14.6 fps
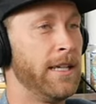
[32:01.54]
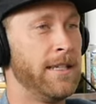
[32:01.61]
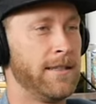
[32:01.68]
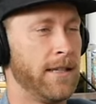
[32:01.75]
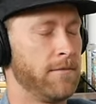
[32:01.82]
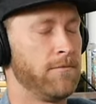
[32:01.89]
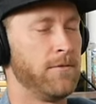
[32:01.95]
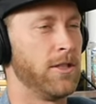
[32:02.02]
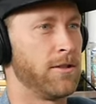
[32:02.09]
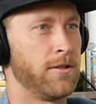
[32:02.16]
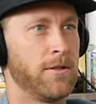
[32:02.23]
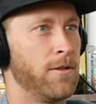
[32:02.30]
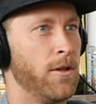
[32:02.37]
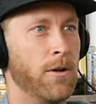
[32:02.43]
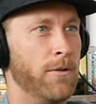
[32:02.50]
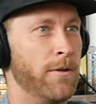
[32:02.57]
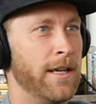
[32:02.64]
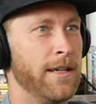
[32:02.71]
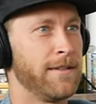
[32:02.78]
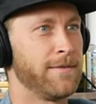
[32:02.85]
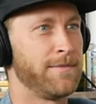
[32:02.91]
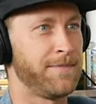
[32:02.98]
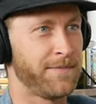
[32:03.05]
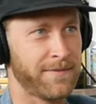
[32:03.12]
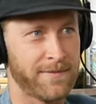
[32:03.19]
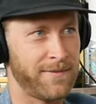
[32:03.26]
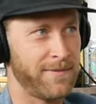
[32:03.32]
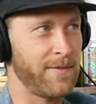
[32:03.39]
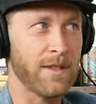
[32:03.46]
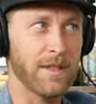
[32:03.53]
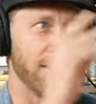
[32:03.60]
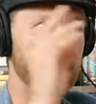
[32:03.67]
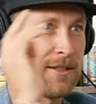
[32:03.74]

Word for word: it? He's like, just throw it away. Probably doesn't